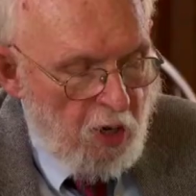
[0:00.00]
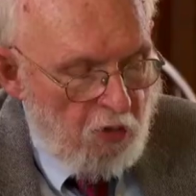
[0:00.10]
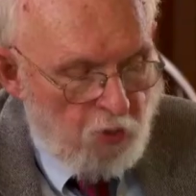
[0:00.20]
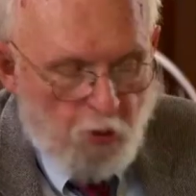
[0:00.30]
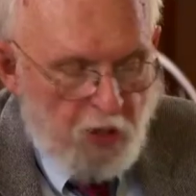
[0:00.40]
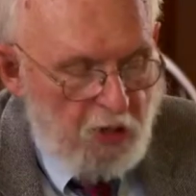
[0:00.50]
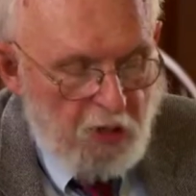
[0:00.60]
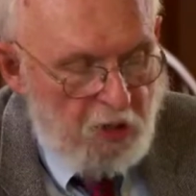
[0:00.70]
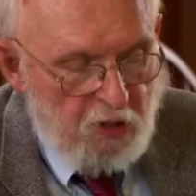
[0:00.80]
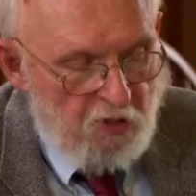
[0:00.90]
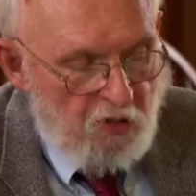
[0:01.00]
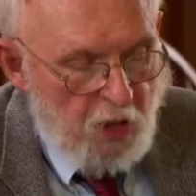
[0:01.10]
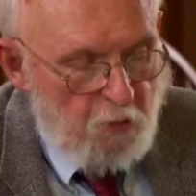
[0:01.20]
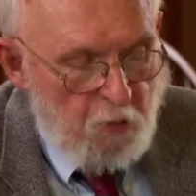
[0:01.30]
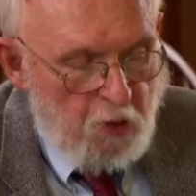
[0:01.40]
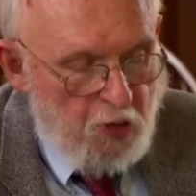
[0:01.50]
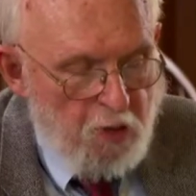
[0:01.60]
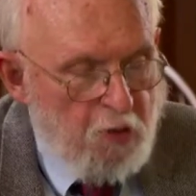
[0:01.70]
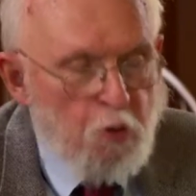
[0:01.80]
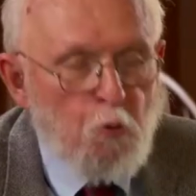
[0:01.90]
so that instead of uh,
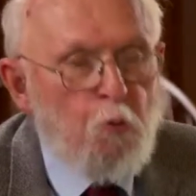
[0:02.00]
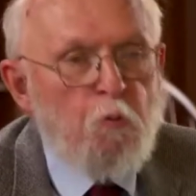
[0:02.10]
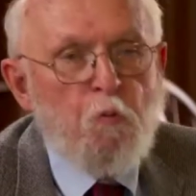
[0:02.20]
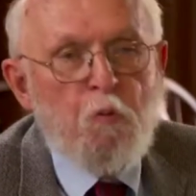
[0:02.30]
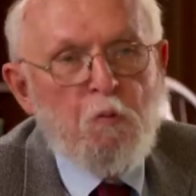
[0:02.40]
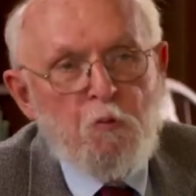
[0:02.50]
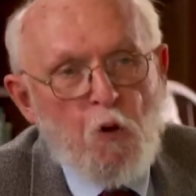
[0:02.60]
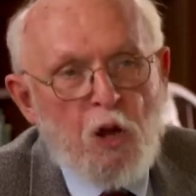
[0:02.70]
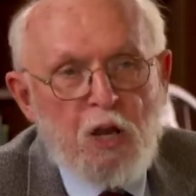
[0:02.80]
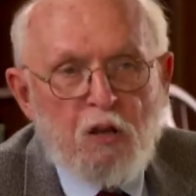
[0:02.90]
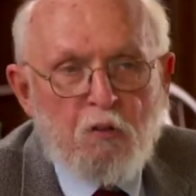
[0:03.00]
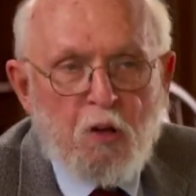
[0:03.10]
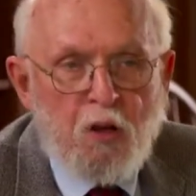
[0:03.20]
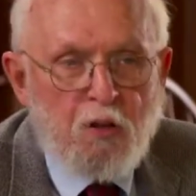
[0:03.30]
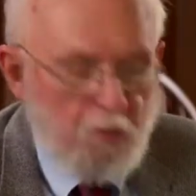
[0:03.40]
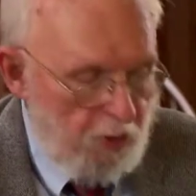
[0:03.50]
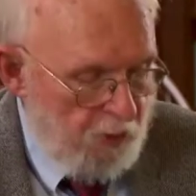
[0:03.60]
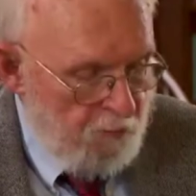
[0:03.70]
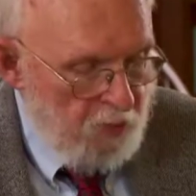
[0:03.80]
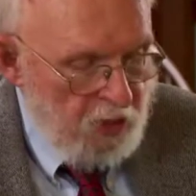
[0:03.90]
you falling uh,
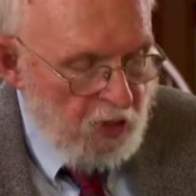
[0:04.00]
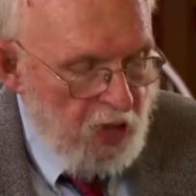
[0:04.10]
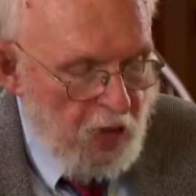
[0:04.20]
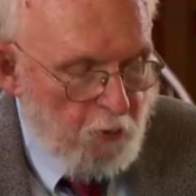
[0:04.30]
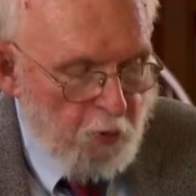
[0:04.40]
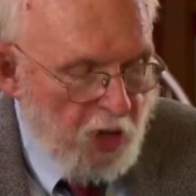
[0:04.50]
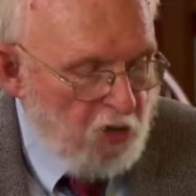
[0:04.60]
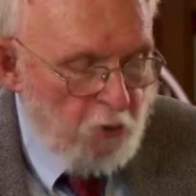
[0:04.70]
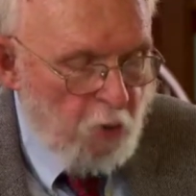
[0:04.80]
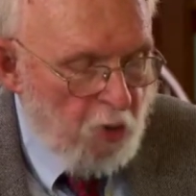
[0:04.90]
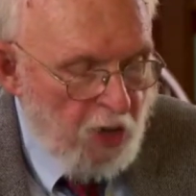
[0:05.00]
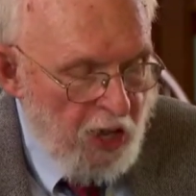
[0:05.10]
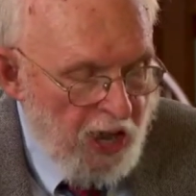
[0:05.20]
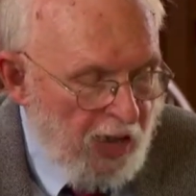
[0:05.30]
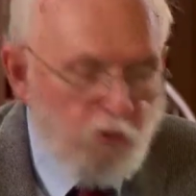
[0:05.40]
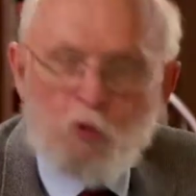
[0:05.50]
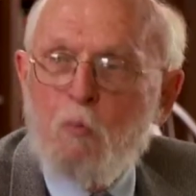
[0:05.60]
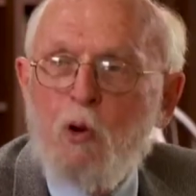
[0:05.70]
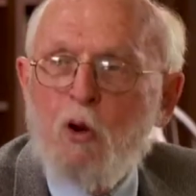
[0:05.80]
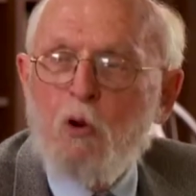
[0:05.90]
um, into kind of lustful
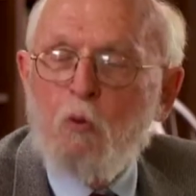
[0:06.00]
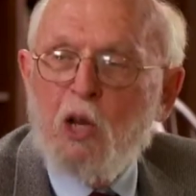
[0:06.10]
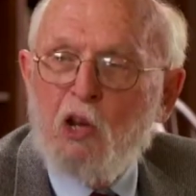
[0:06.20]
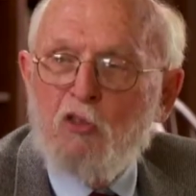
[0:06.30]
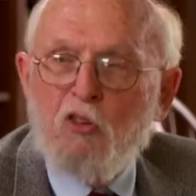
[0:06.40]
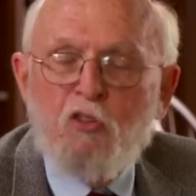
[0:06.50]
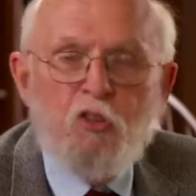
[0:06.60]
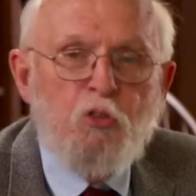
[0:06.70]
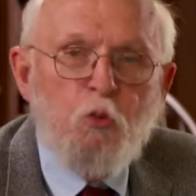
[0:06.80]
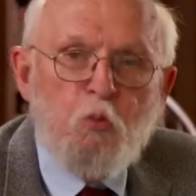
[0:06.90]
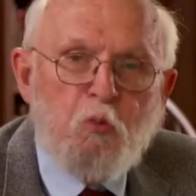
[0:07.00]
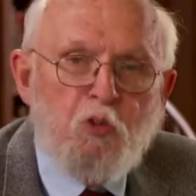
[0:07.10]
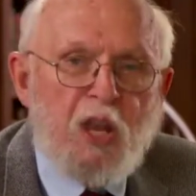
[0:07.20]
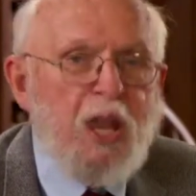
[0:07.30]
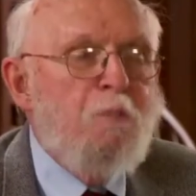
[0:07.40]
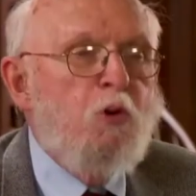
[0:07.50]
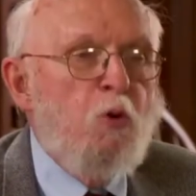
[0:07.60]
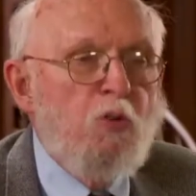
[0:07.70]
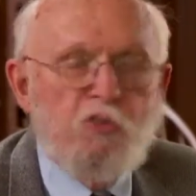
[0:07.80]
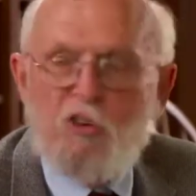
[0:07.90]
extramarital relations that you tame your
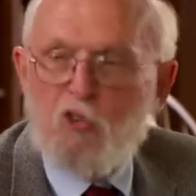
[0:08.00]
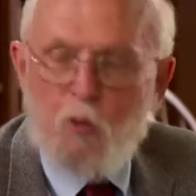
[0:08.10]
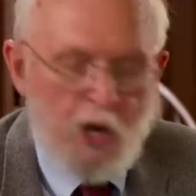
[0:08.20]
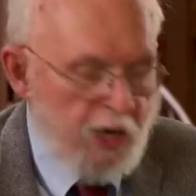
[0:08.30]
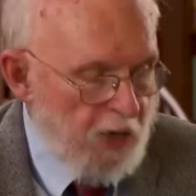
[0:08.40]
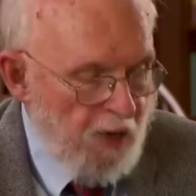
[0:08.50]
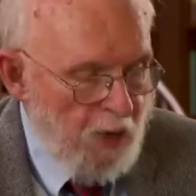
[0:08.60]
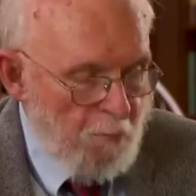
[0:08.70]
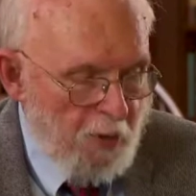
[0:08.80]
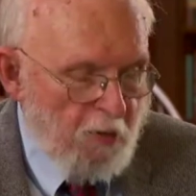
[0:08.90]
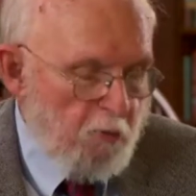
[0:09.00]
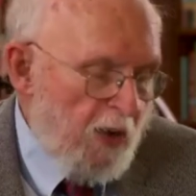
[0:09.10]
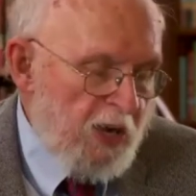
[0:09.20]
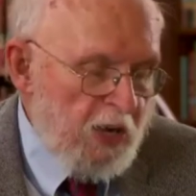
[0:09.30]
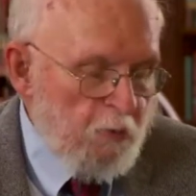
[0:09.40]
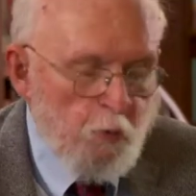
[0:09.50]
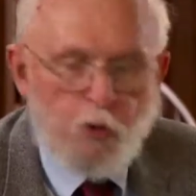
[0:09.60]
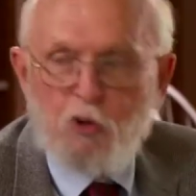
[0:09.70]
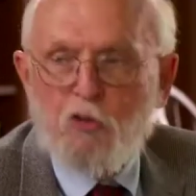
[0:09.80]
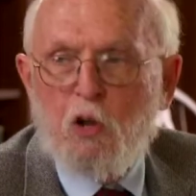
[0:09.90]
own sexuality by finding for
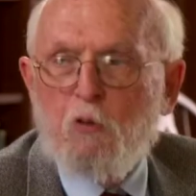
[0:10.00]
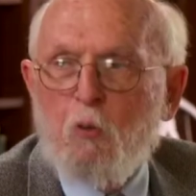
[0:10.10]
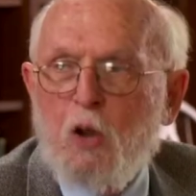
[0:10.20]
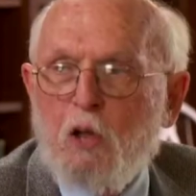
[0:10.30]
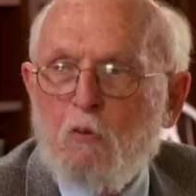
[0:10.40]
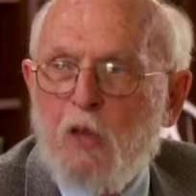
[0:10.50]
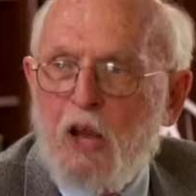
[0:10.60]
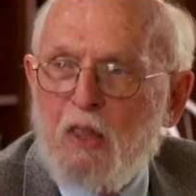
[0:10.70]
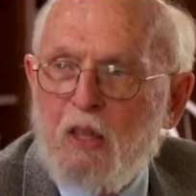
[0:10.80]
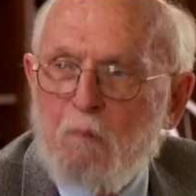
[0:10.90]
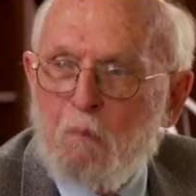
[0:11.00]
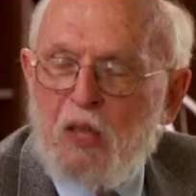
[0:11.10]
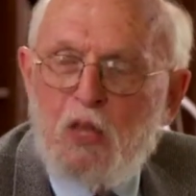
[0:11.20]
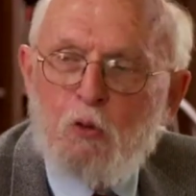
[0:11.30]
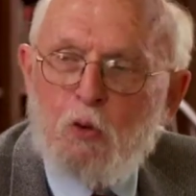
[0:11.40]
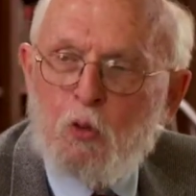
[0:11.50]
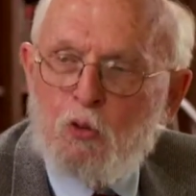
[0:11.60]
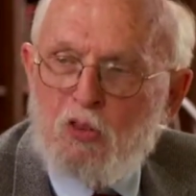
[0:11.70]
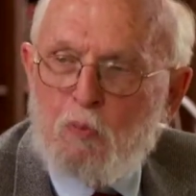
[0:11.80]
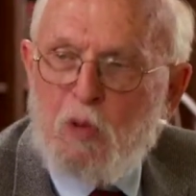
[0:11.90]
yourself a wife. And I think mm-hmm. either of
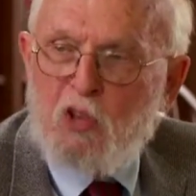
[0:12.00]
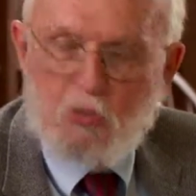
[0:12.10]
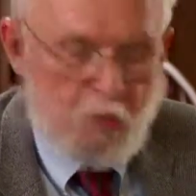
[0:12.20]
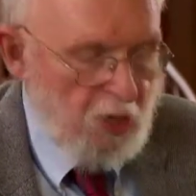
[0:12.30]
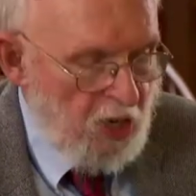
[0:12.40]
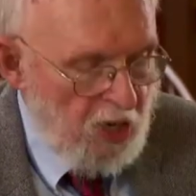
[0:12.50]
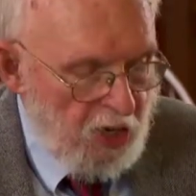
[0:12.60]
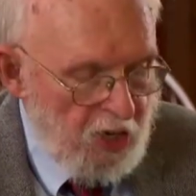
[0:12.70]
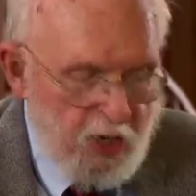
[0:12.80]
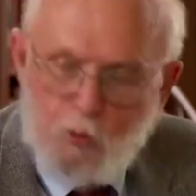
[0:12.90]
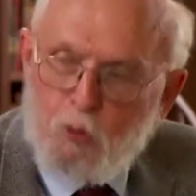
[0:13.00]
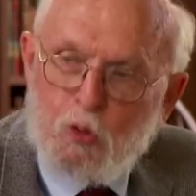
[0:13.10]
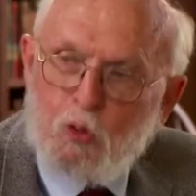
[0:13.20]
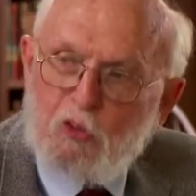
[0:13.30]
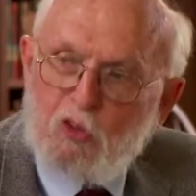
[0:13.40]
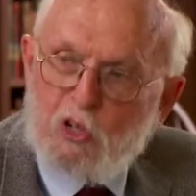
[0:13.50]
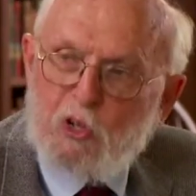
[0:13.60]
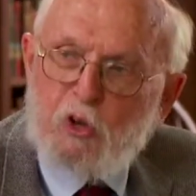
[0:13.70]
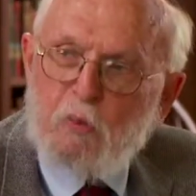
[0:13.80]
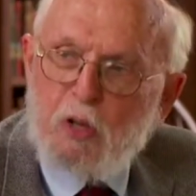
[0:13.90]
those is possible, and neither of those is
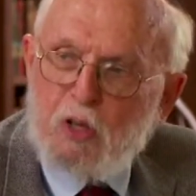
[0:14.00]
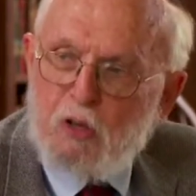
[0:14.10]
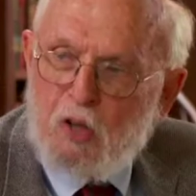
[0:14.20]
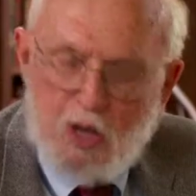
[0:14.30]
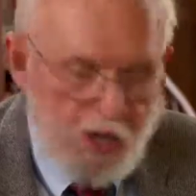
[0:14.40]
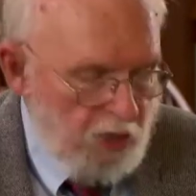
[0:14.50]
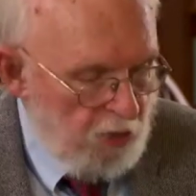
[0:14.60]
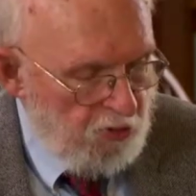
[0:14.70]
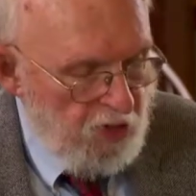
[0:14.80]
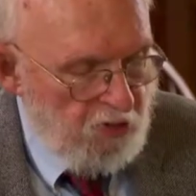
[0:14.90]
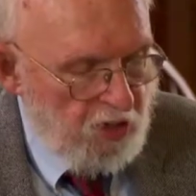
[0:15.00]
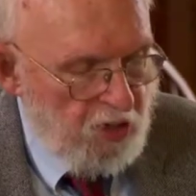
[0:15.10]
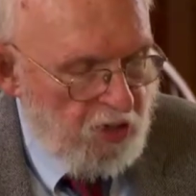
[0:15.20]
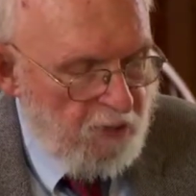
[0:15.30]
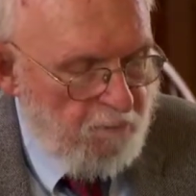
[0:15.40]
clear to me. You got any clear sense on that?